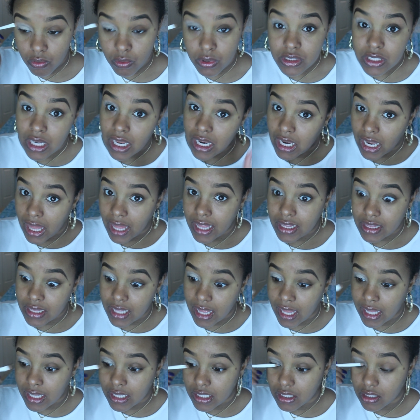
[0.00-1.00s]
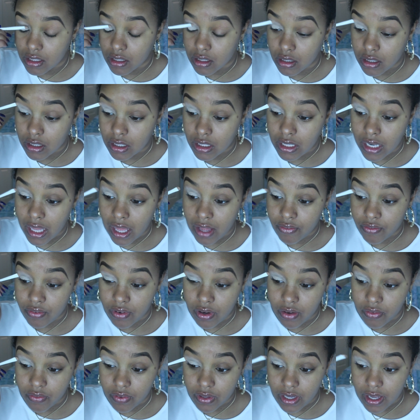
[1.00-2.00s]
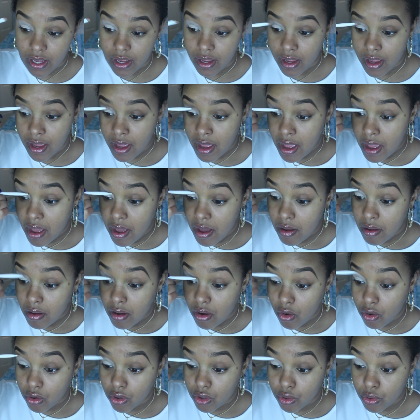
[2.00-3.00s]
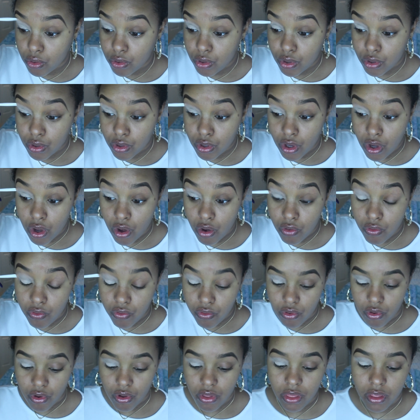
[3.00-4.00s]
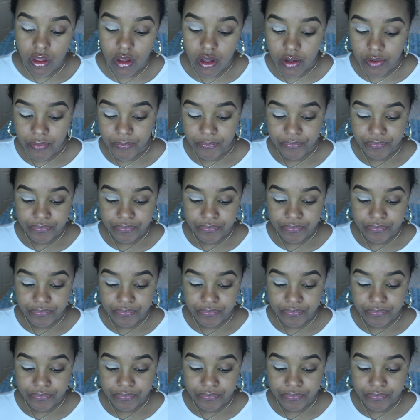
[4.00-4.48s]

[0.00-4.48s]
which I like that look a lot for everyday, or do you go for the